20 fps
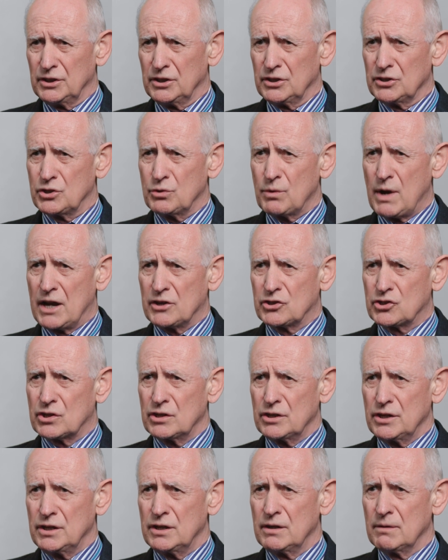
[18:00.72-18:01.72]
to
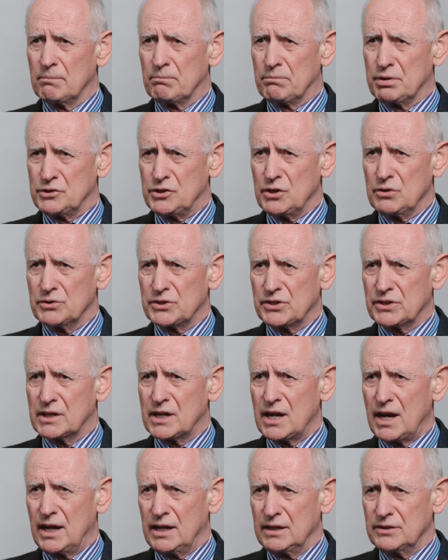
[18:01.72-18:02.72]
actually produce a
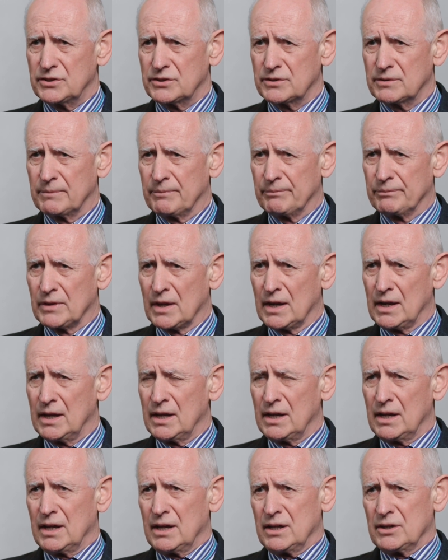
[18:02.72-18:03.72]
case.
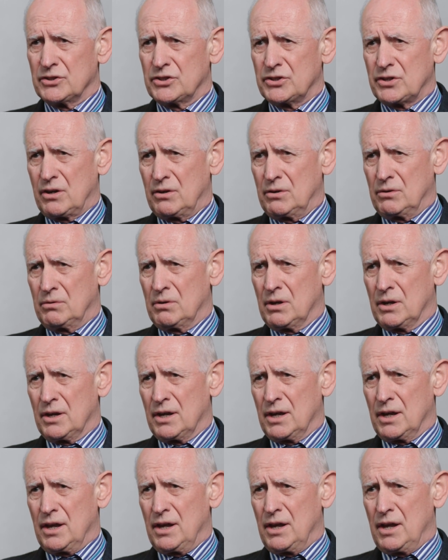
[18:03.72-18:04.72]
So
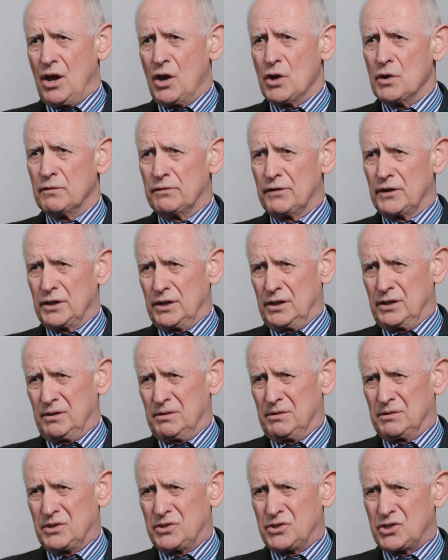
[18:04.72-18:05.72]
over
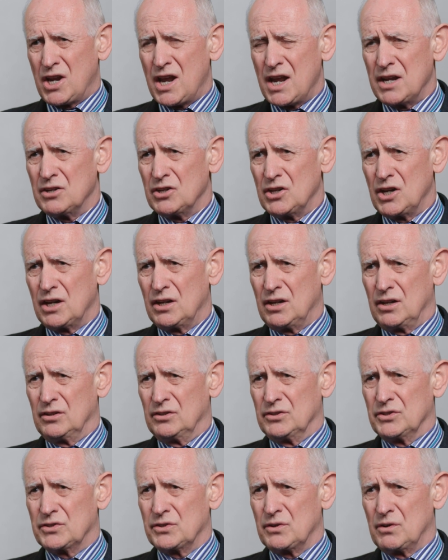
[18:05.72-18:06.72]
10
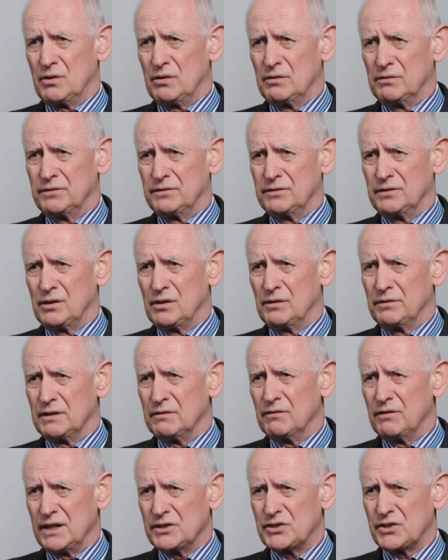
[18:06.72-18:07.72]
years of
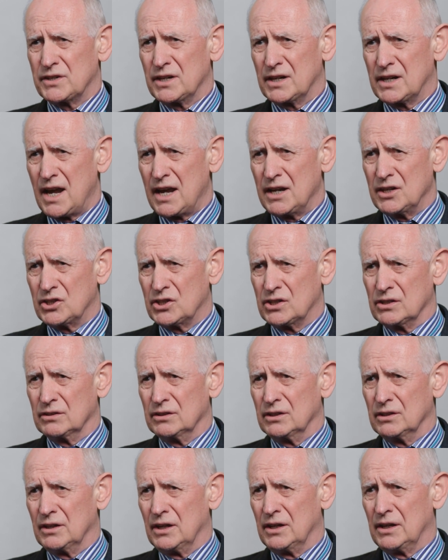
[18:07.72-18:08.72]

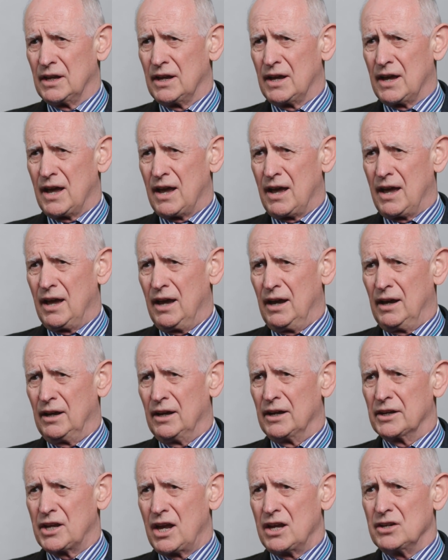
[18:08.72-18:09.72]
investigation
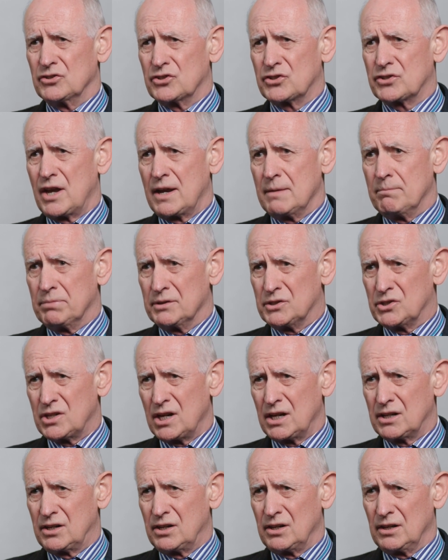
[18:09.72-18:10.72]
against a
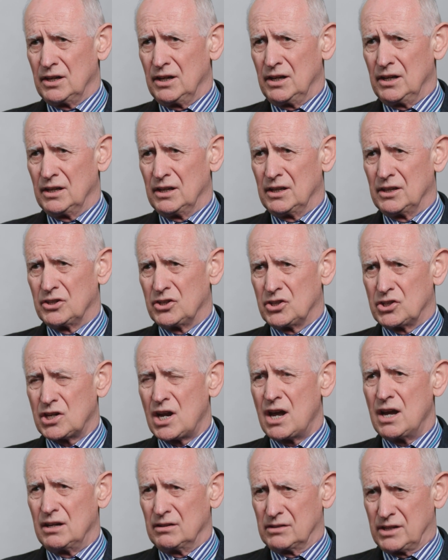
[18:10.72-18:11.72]
particular
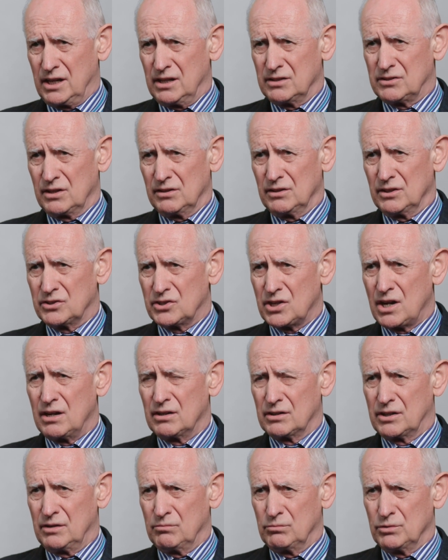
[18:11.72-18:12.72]
target, and the
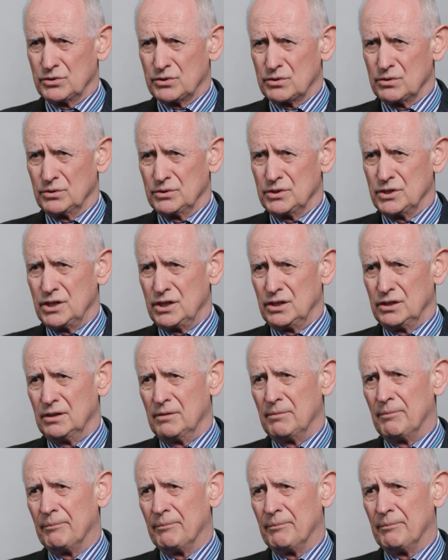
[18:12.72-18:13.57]
target was Lundin,